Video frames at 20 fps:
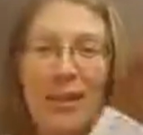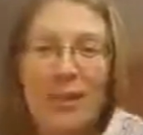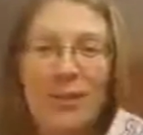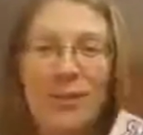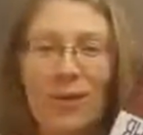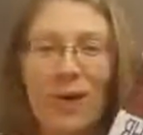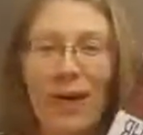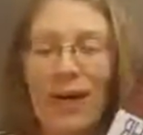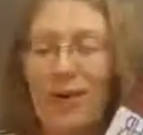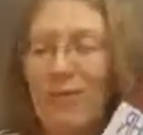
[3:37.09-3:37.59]

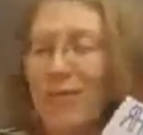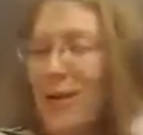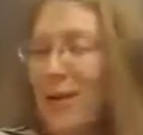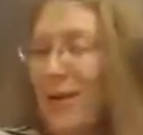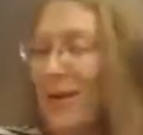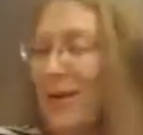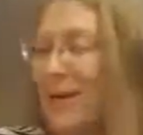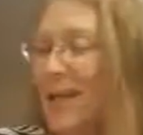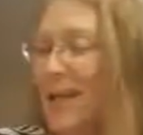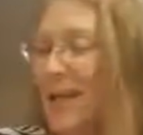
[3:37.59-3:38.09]
So kind of
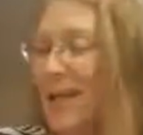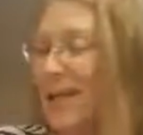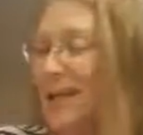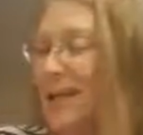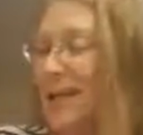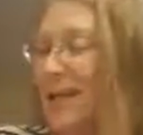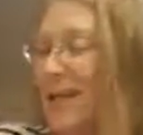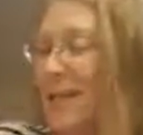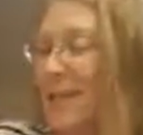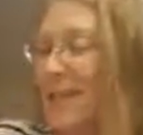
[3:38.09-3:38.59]
here is
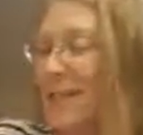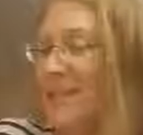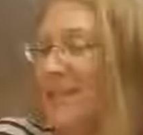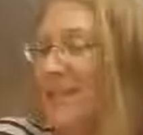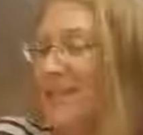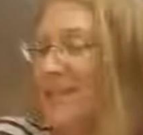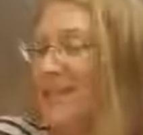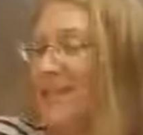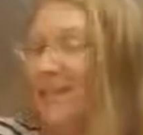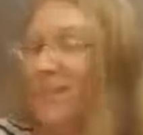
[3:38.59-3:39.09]

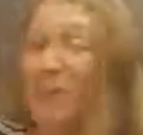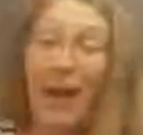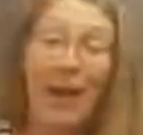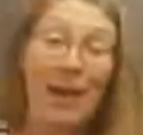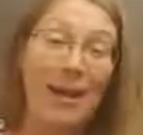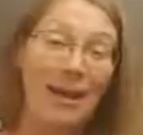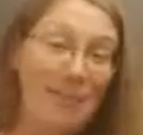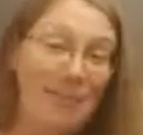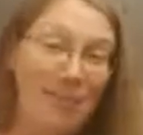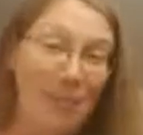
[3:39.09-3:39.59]

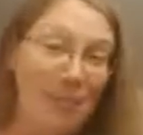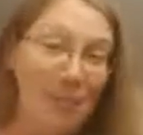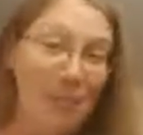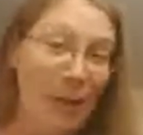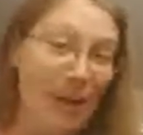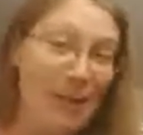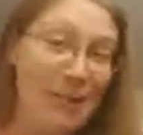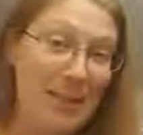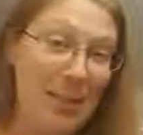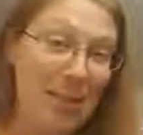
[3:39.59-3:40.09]
my
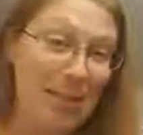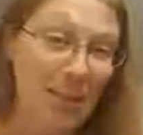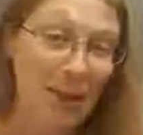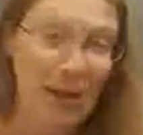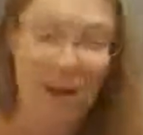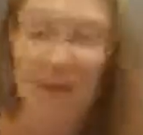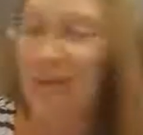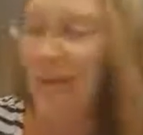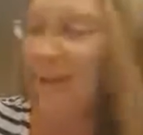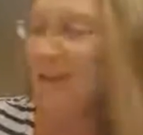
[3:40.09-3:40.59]
summary
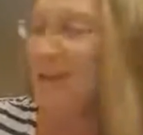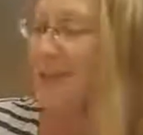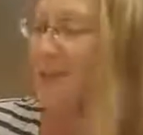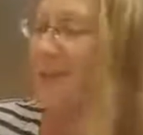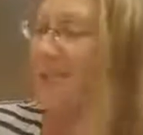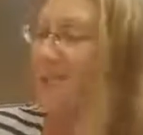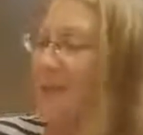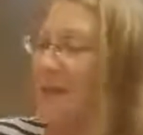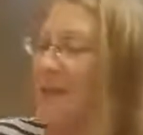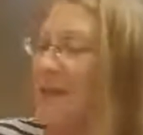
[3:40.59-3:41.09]
of his.
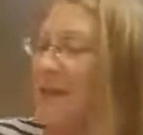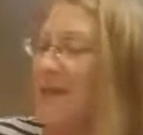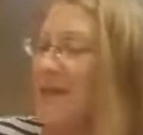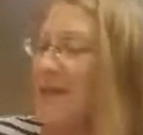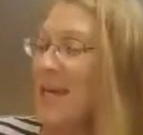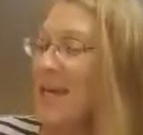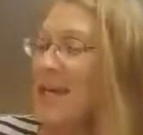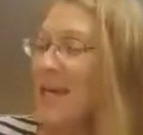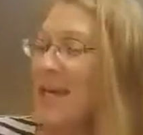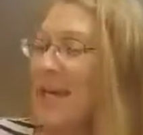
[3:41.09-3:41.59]

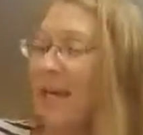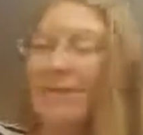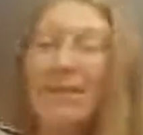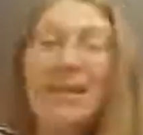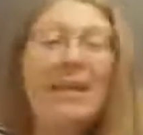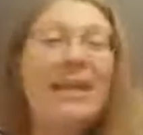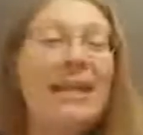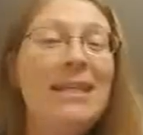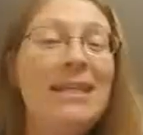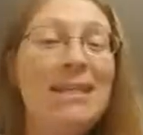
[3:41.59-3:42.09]
They have the
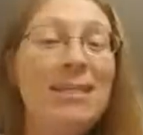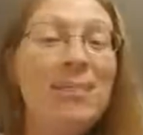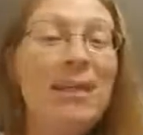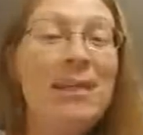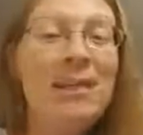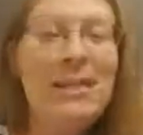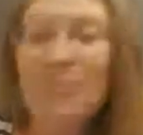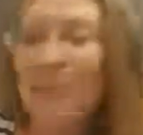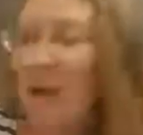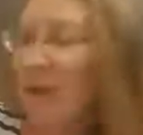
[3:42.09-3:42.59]
need to be
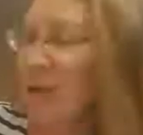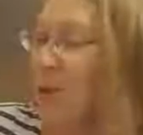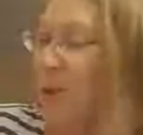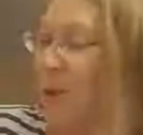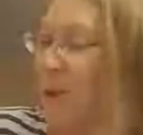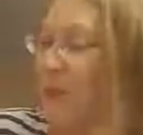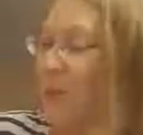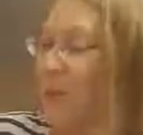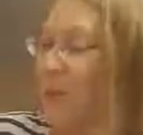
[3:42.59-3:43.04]
special.